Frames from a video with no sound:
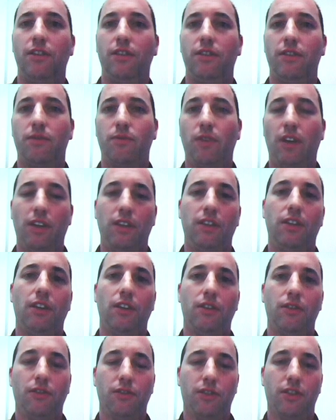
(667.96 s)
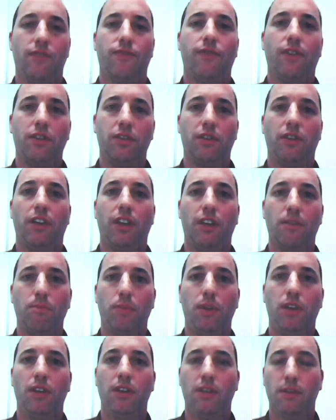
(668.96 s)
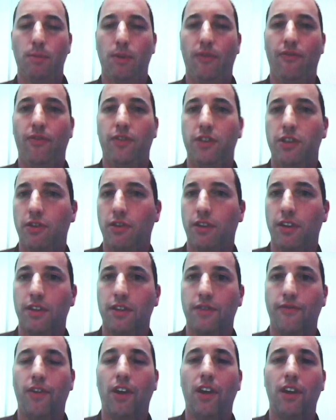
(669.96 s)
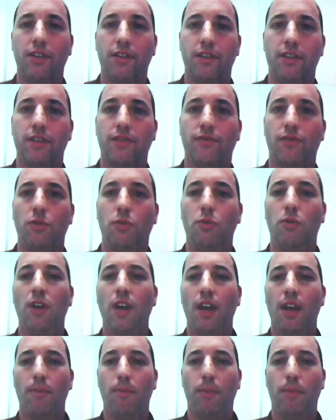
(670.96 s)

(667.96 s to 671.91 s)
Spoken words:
use, not just photonic computers, but photonic devices for,